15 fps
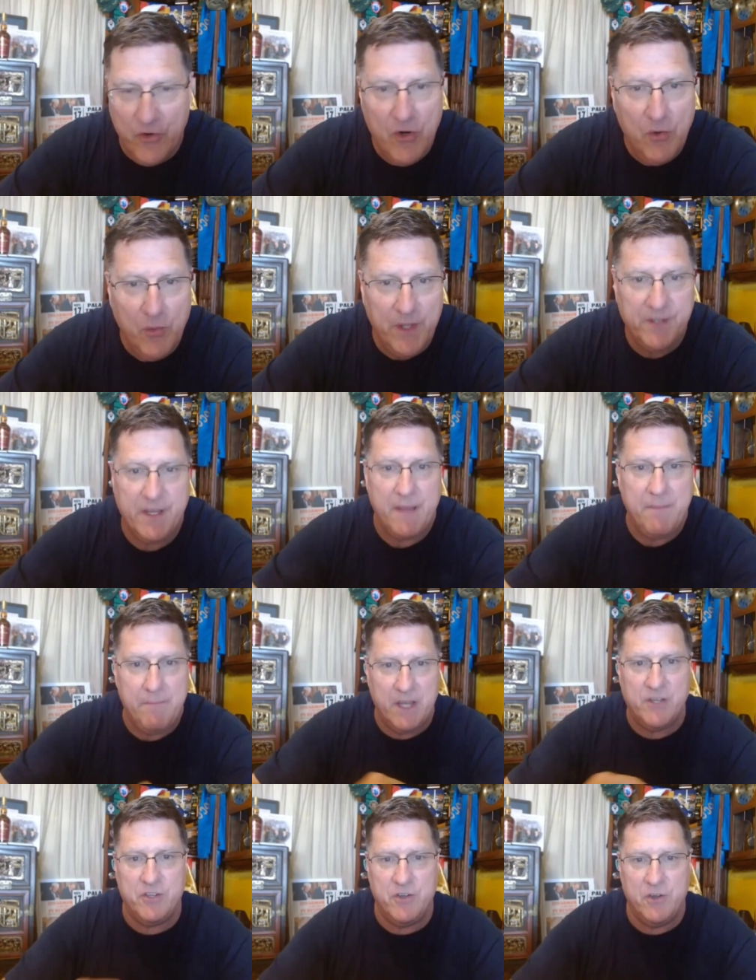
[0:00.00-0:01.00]
The crew was
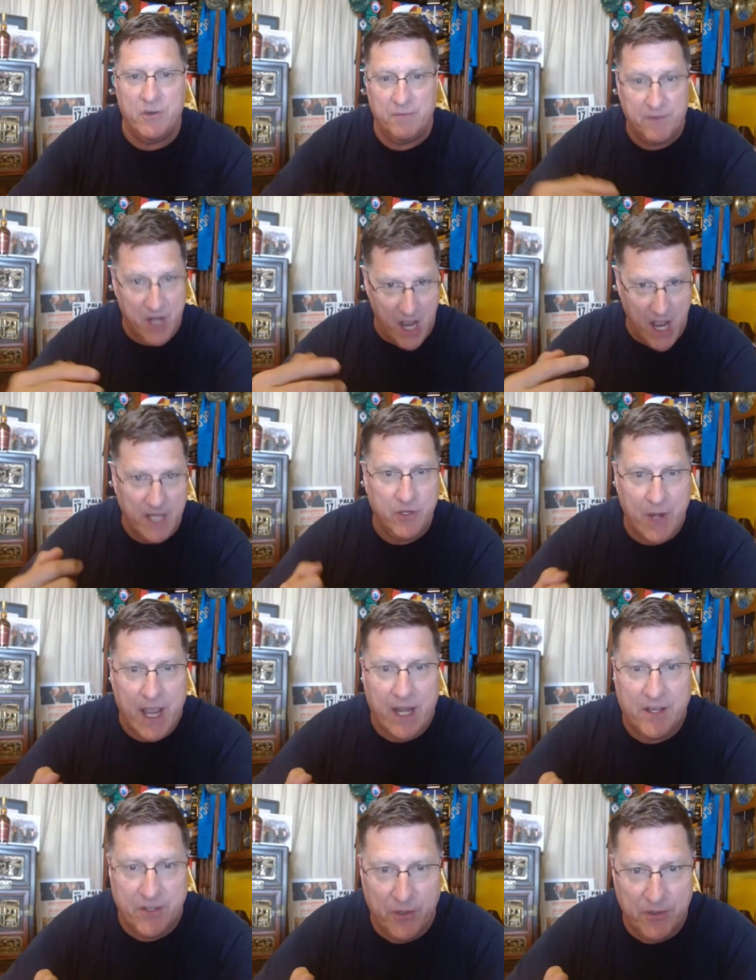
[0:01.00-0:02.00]
a mixture of
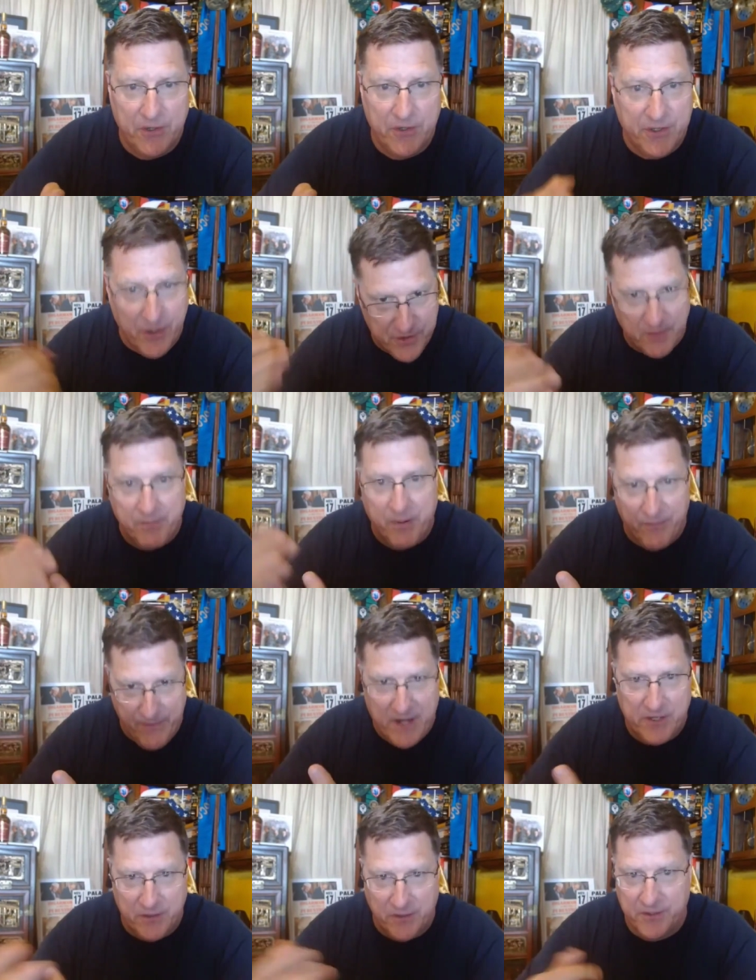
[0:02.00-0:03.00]
contract soldiers; those are
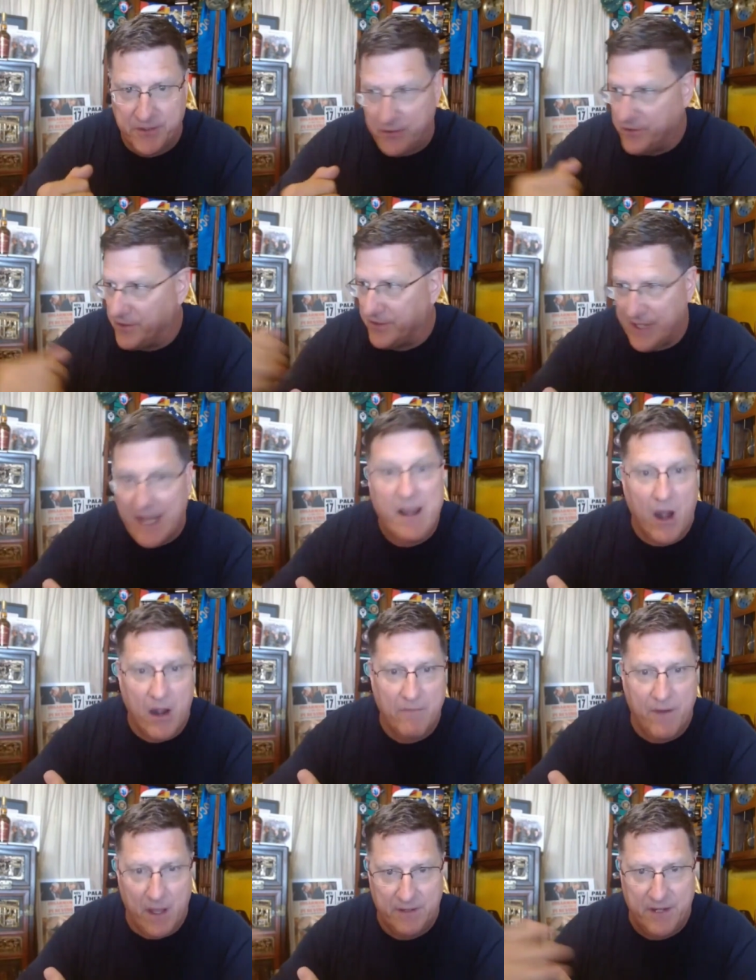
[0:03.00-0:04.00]
professional soldiers,
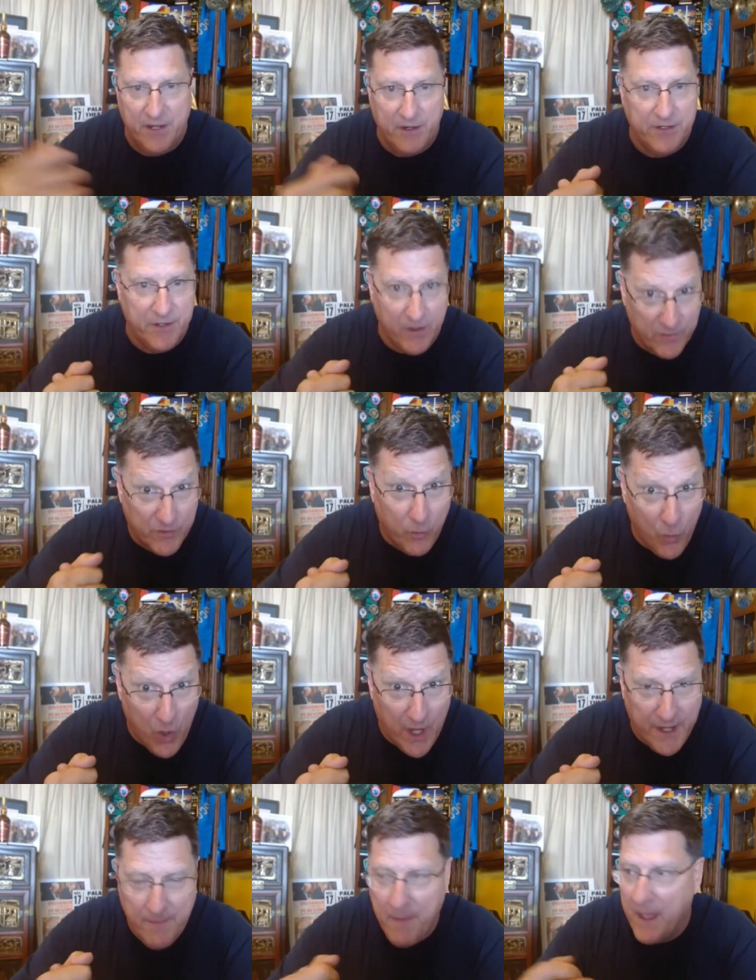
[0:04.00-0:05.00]
like our volunteers. There
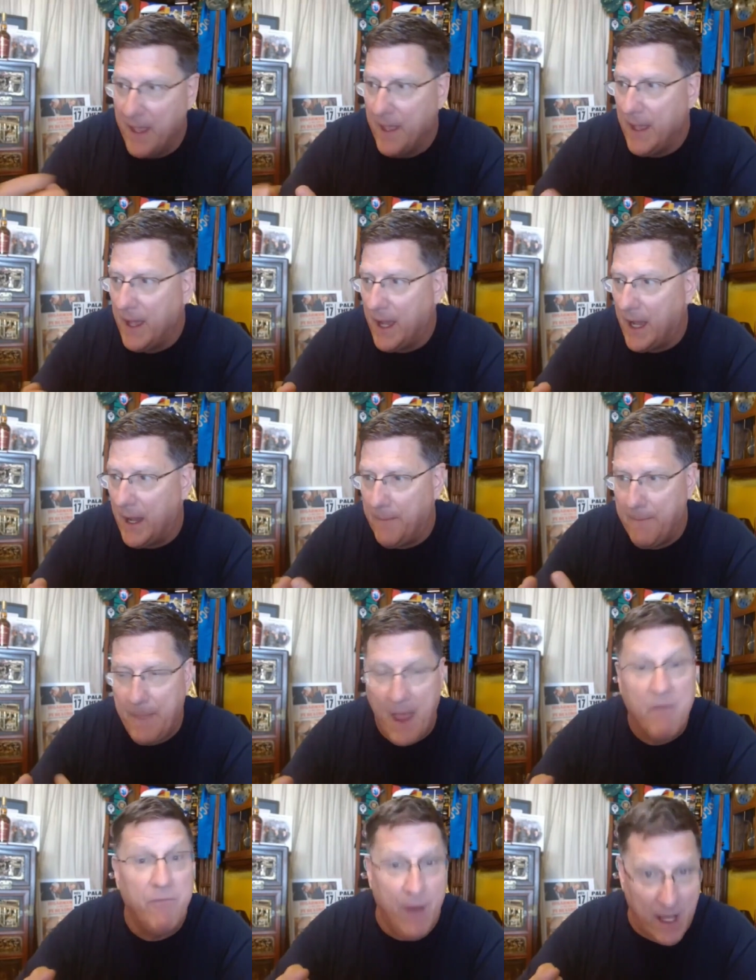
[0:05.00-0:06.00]
was one.
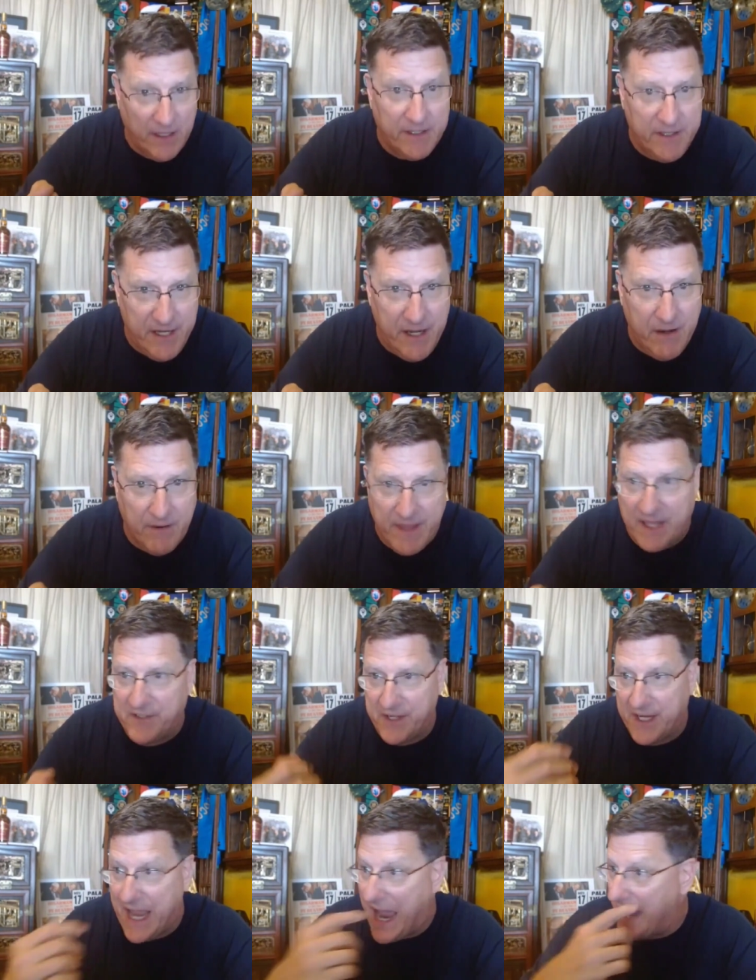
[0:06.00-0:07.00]
Um, a
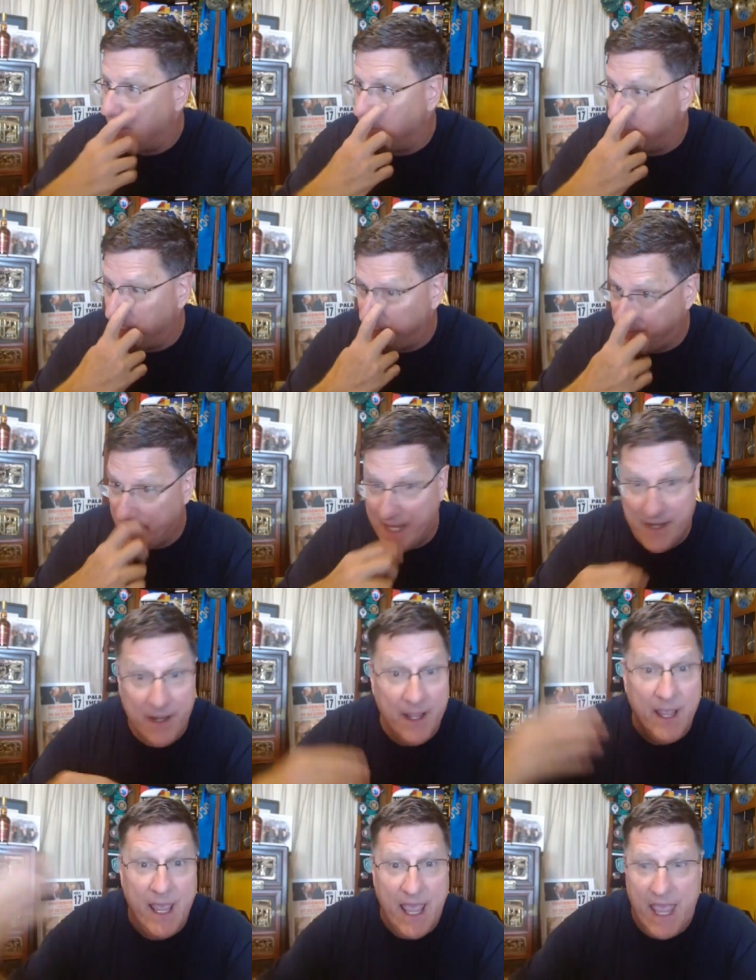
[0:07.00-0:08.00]
volunteer, that's a guy who just
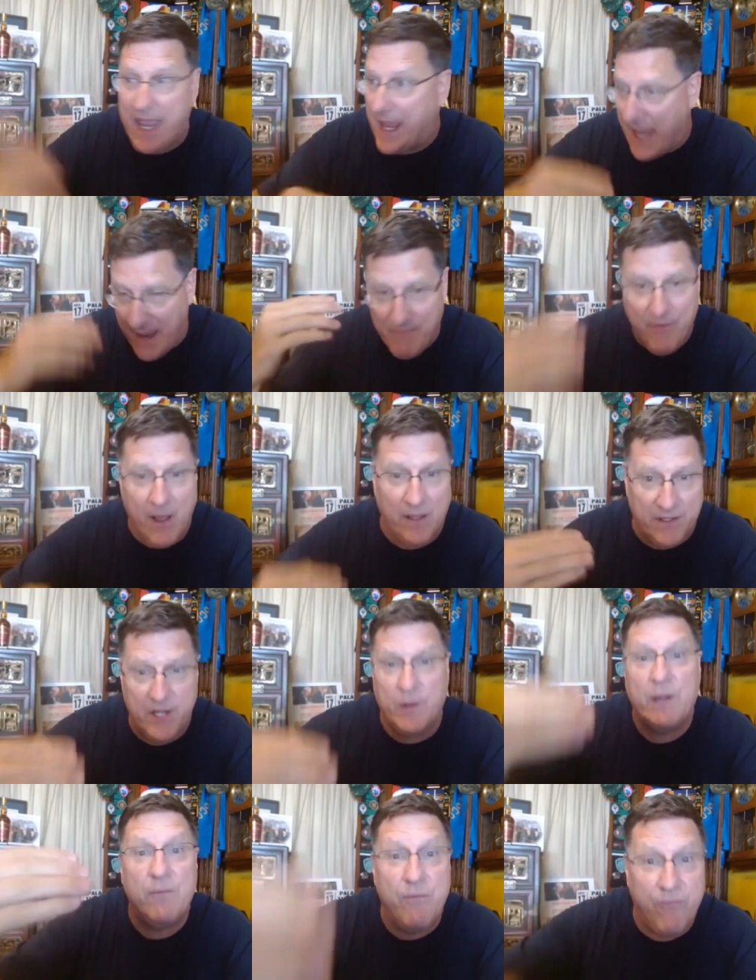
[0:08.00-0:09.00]
said, Hey, I'm
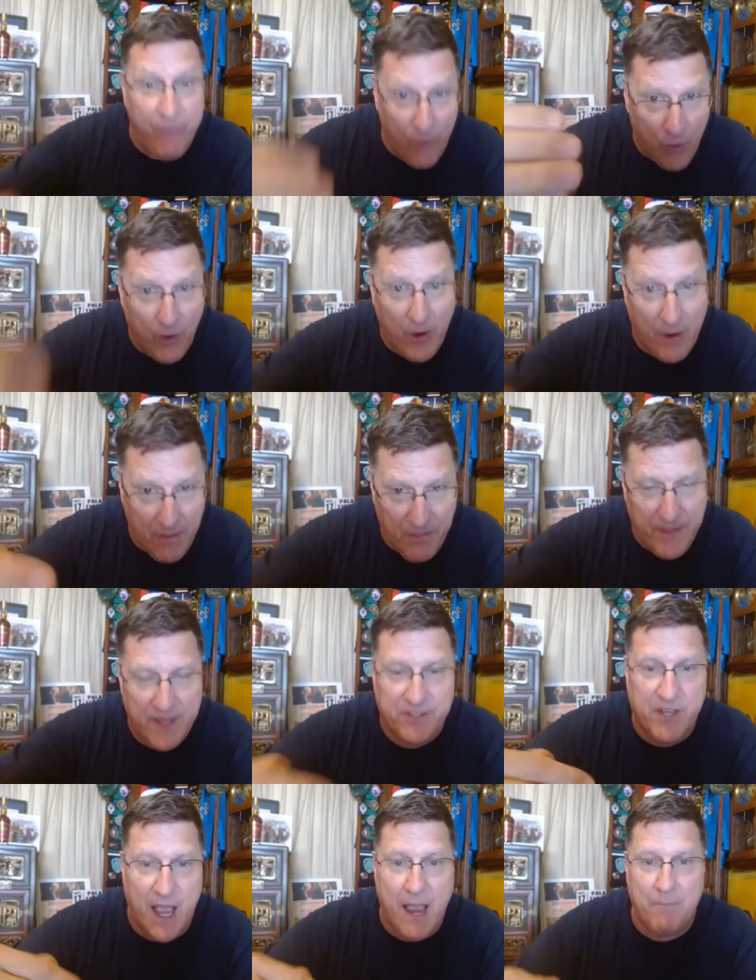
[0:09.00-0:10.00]
volunteering
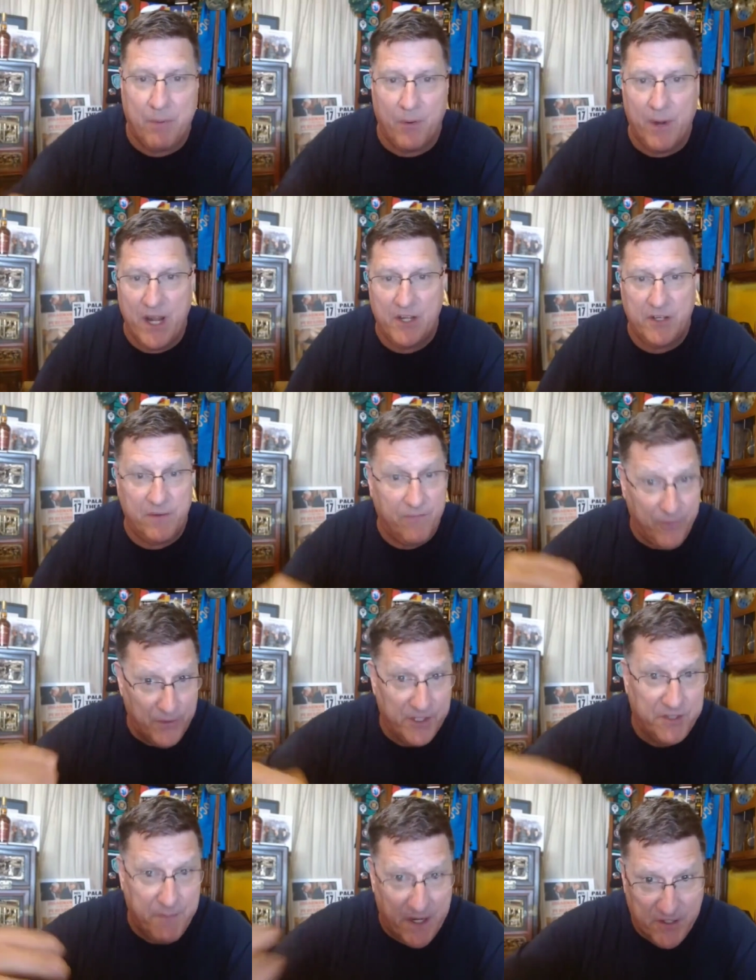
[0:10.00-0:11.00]
for this
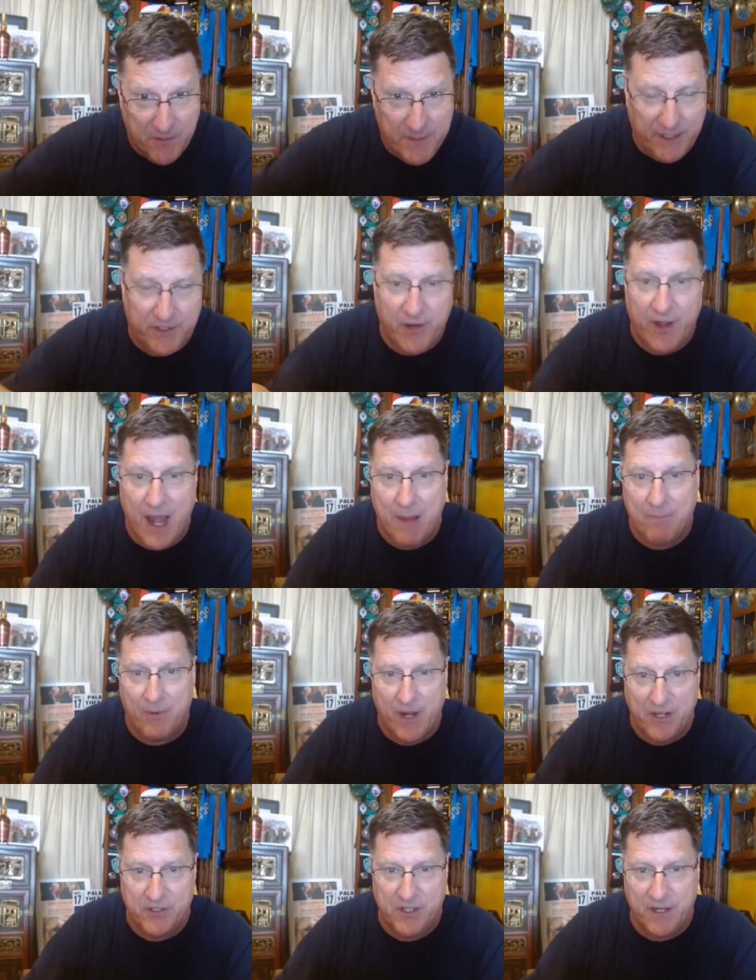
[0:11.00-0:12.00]
operation, for the special military
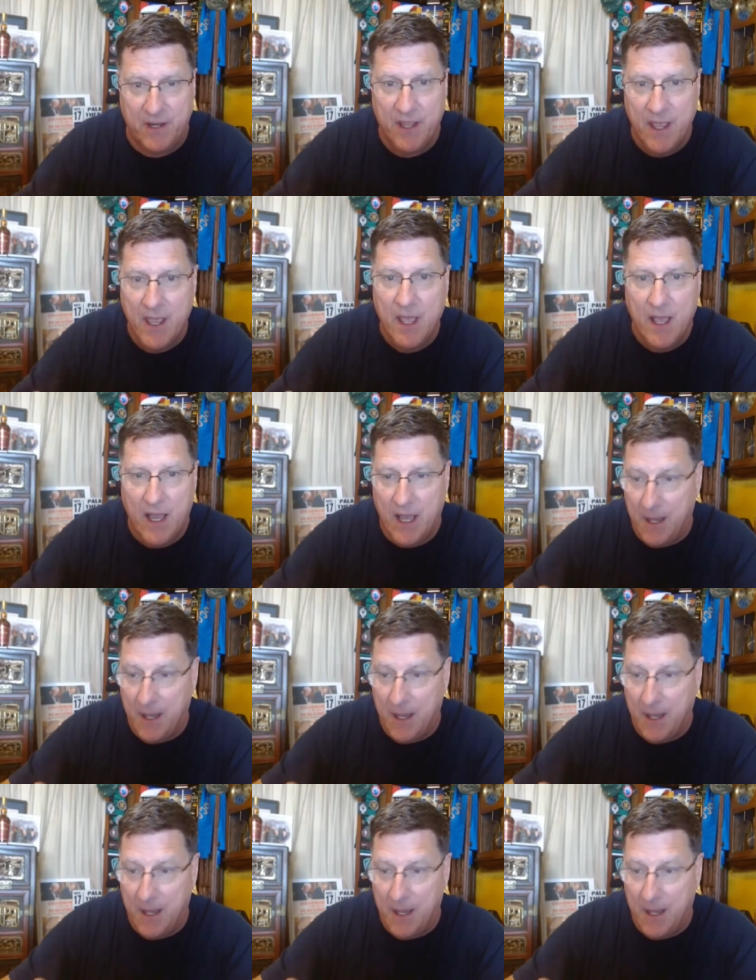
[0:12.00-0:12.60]
operation.